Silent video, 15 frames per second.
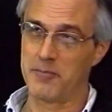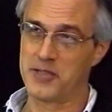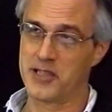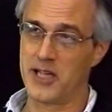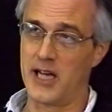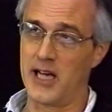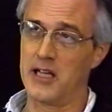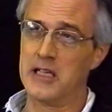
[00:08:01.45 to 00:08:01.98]

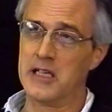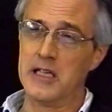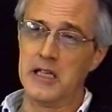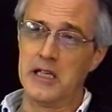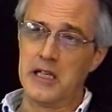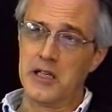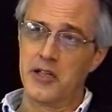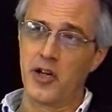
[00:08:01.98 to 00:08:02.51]
style.
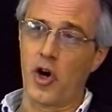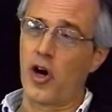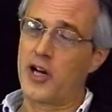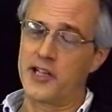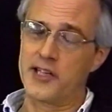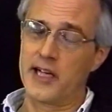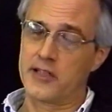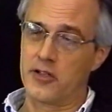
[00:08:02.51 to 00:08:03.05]
The
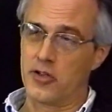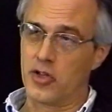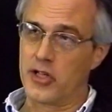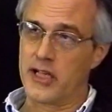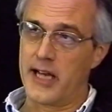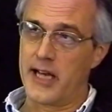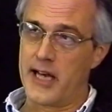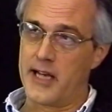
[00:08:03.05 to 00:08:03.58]
architect to
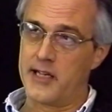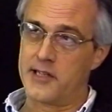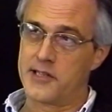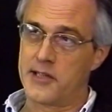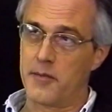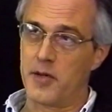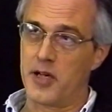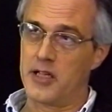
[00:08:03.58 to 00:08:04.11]
look at is
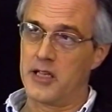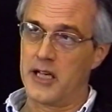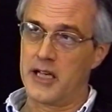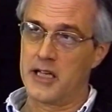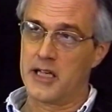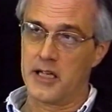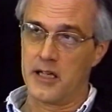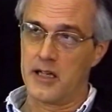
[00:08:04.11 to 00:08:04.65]
somebody
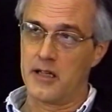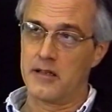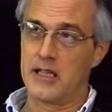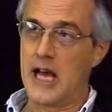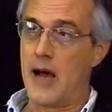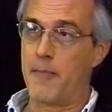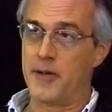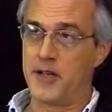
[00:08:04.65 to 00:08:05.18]
like uh,
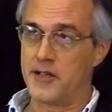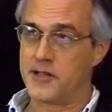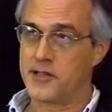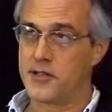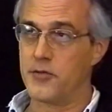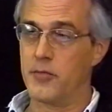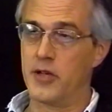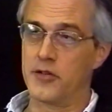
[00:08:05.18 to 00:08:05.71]
Lapidus,
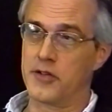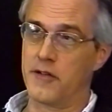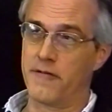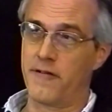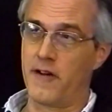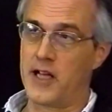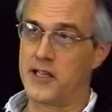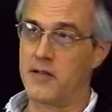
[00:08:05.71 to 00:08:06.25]
who built the
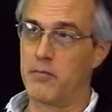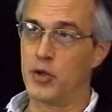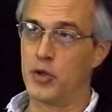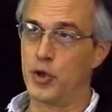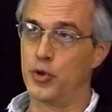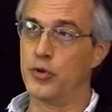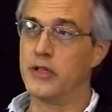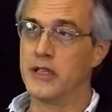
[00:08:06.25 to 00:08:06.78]

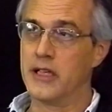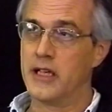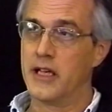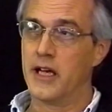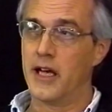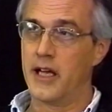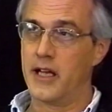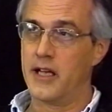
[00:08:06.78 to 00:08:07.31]
Fontainebleau
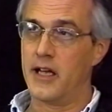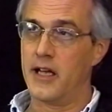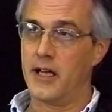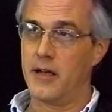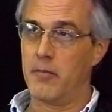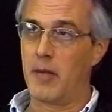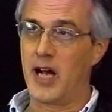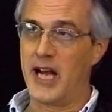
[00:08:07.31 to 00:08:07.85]
and,
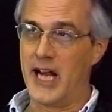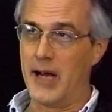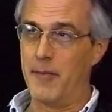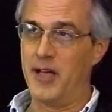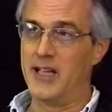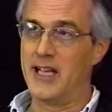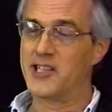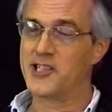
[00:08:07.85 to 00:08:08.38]
and
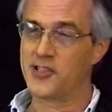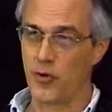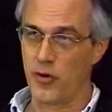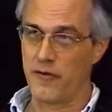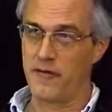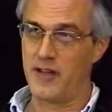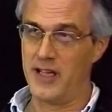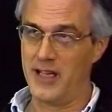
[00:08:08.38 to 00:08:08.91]
Miami. That's sort
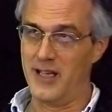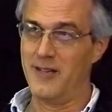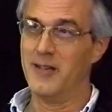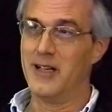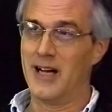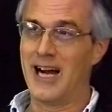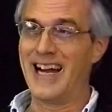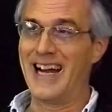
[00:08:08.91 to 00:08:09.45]
of the
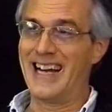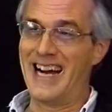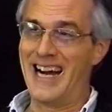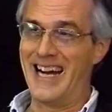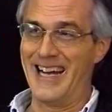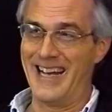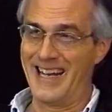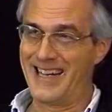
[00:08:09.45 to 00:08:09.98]

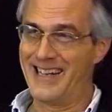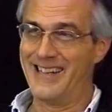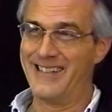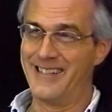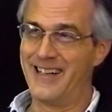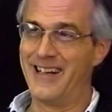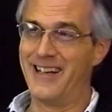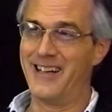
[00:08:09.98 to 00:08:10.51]
iconic,
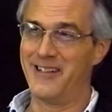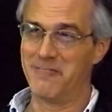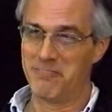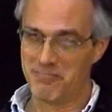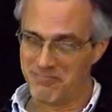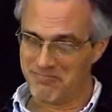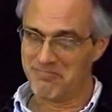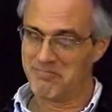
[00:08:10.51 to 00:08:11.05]
uh,
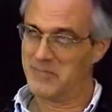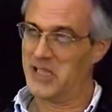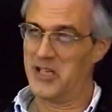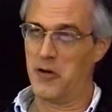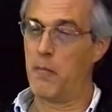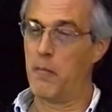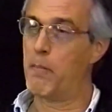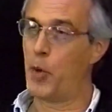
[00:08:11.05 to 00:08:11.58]
you
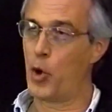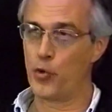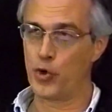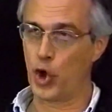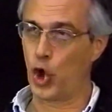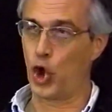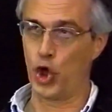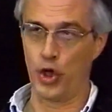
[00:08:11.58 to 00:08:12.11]
know,
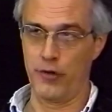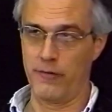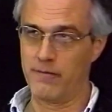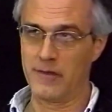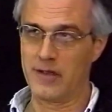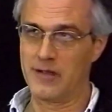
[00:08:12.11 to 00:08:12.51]
modern,